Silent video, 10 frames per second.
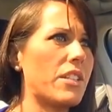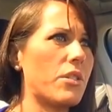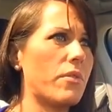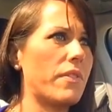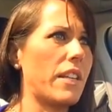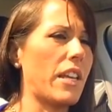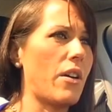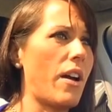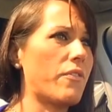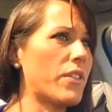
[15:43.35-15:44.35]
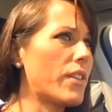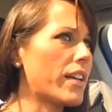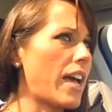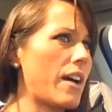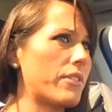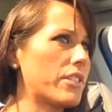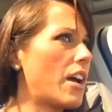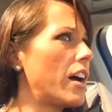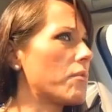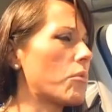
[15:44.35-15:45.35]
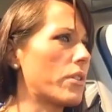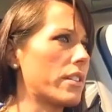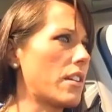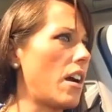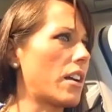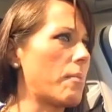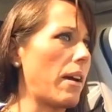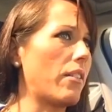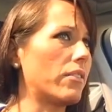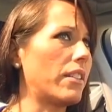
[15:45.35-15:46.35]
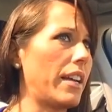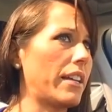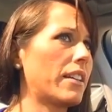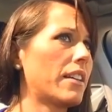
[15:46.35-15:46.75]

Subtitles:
do a video. I feel like I have a ton more to talk about, like